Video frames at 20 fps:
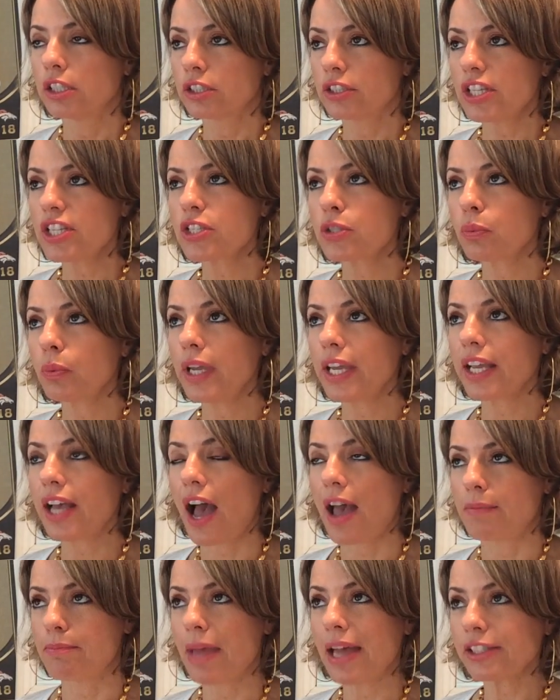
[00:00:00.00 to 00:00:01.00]
This week,
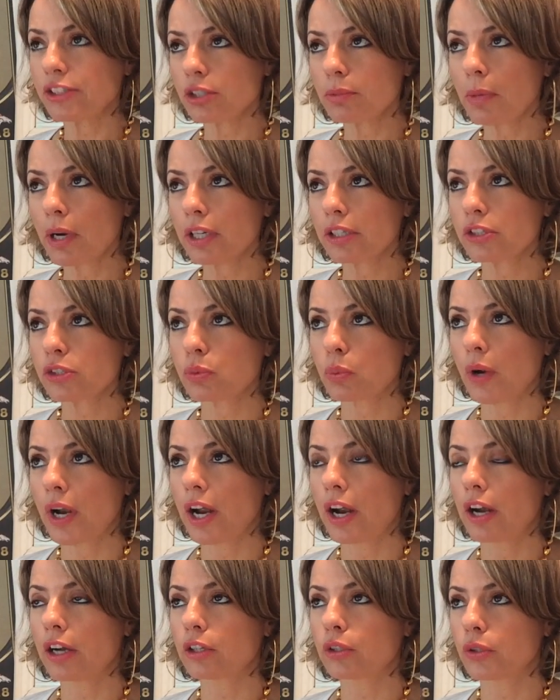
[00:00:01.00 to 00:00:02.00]
I met DeMarcus
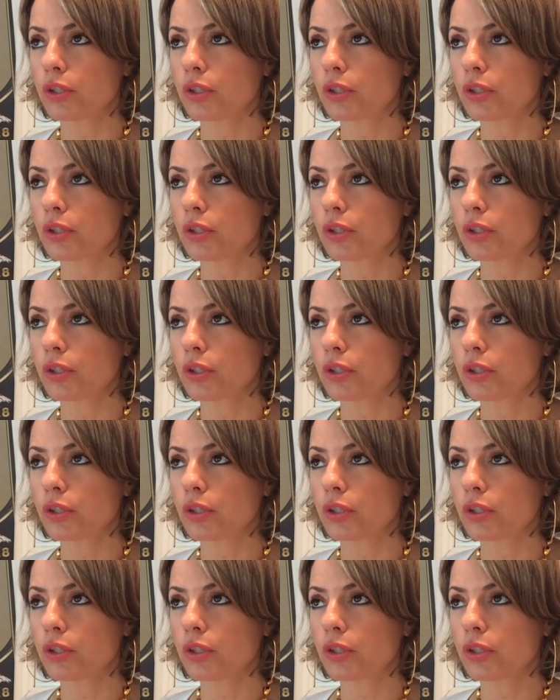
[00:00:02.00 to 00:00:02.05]
Ware,